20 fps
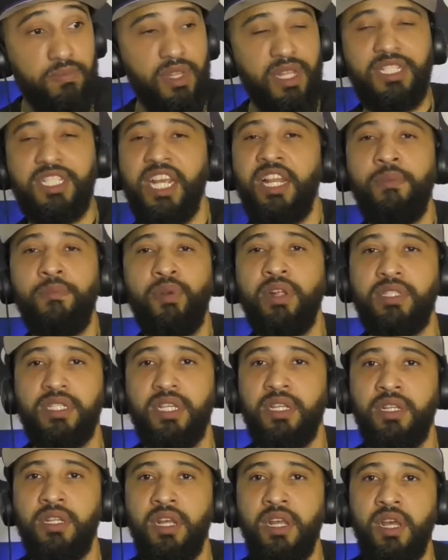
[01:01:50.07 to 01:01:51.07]
Jalen
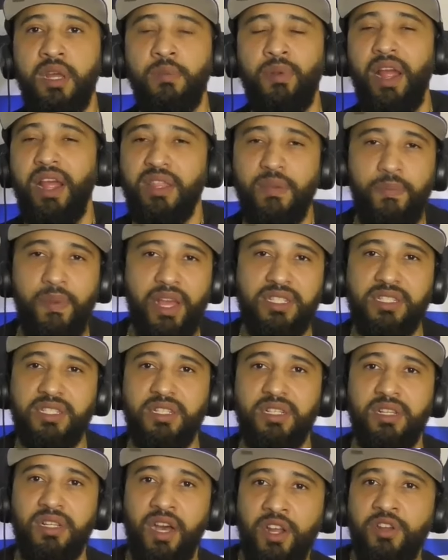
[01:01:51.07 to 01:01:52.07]
Brunson, probably the best
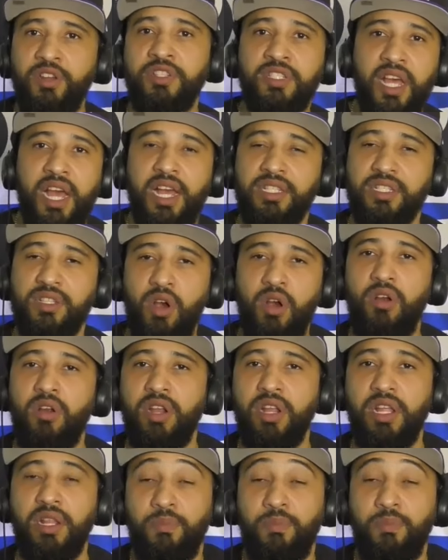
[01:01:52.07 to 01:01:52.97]
undersized guard,